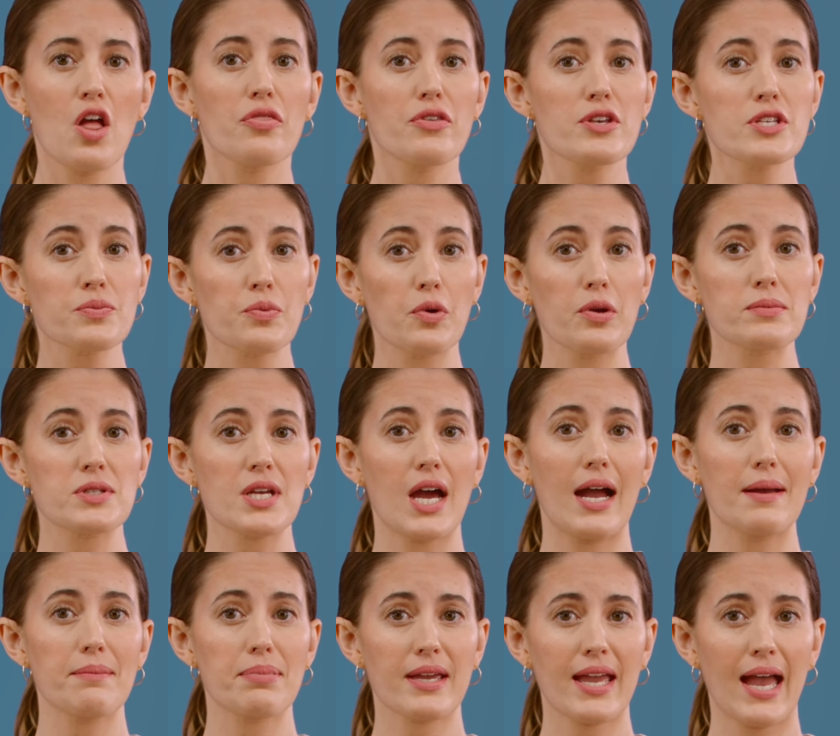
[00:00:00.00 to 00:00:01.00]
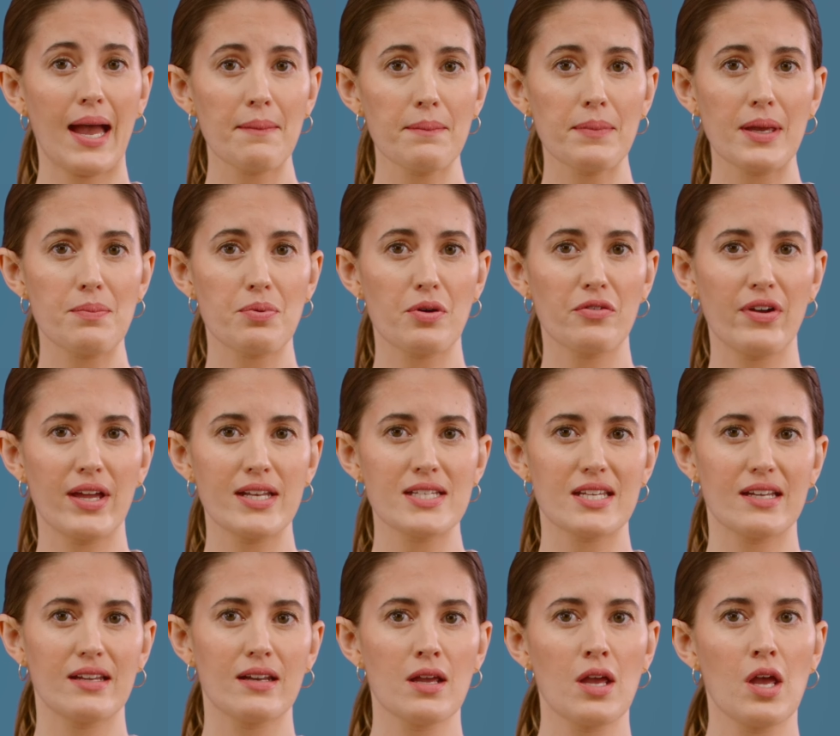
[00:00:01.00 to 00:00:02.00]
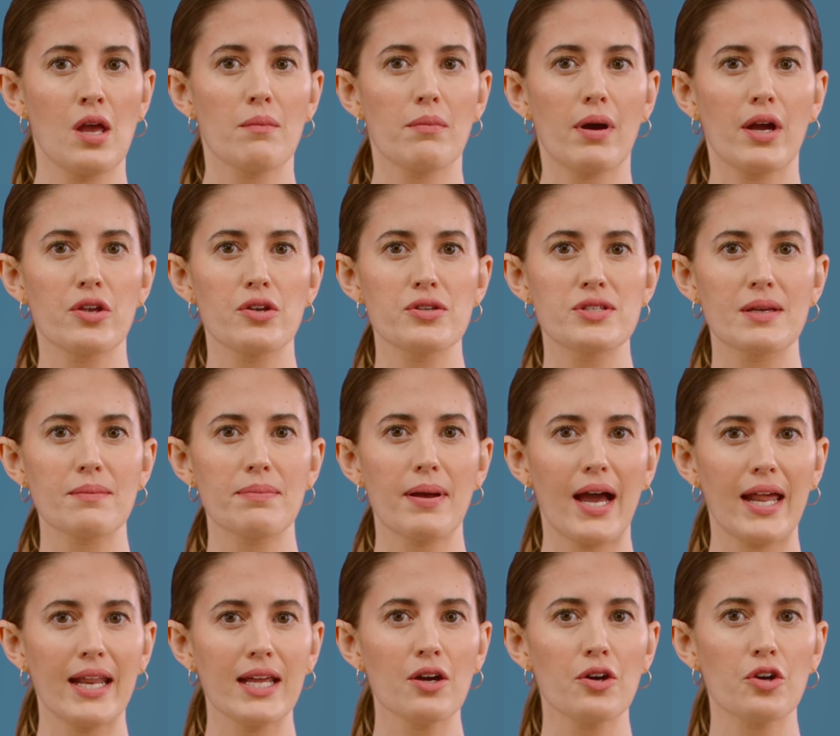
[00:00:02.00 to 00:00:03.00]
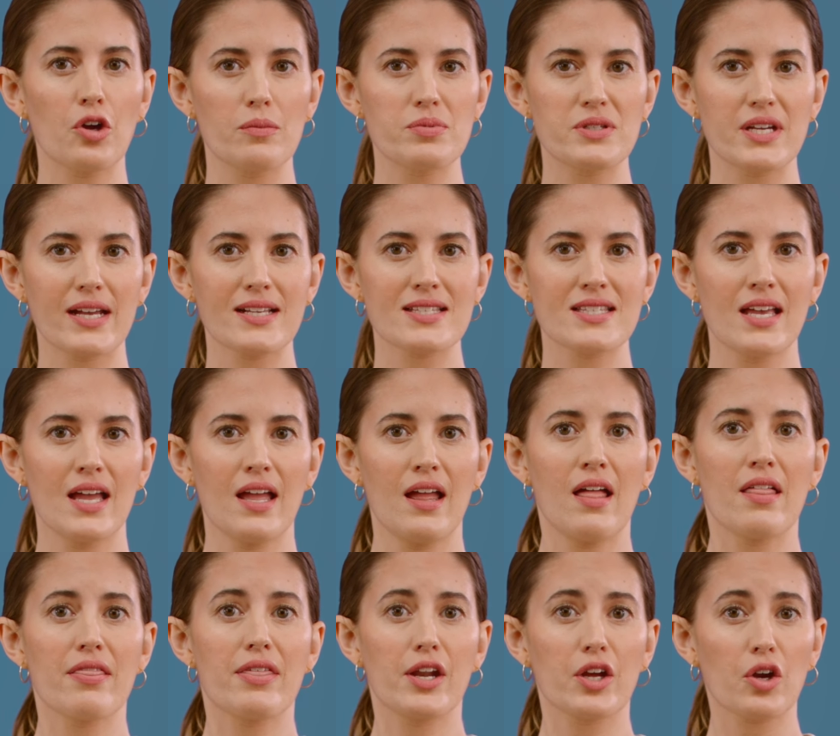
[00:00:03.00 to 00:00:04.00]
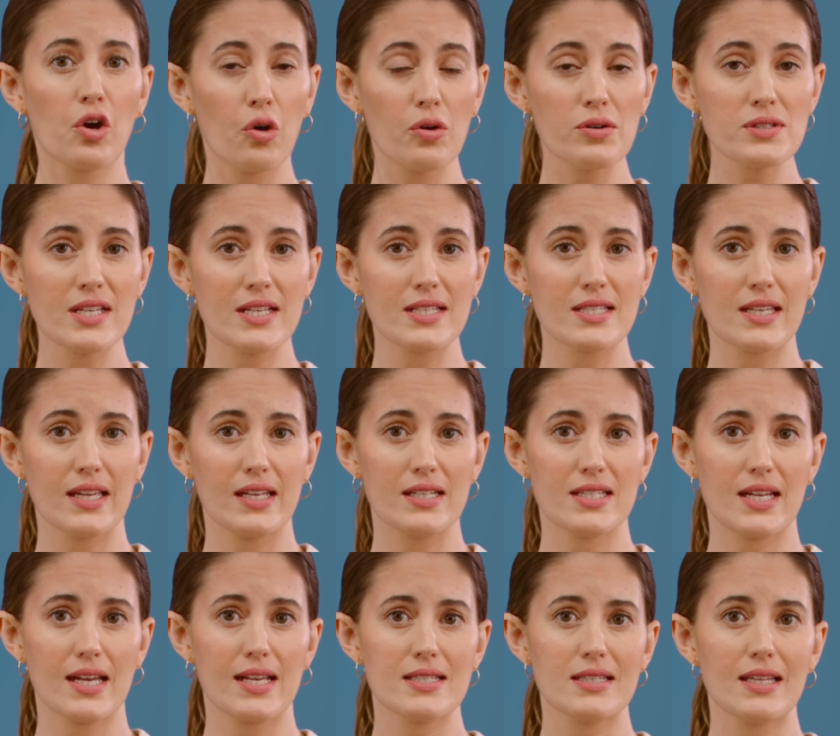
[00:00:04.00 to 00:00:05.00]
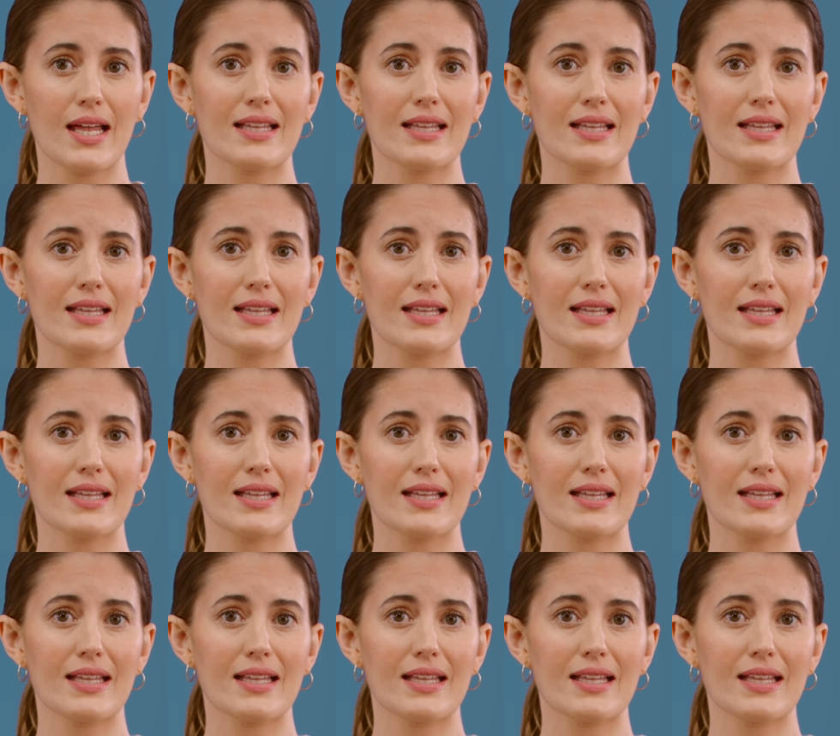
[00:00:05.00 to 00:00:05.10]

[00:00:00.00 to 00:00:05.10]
This wound type can be prevented by using padding on objects that are causing skin tears,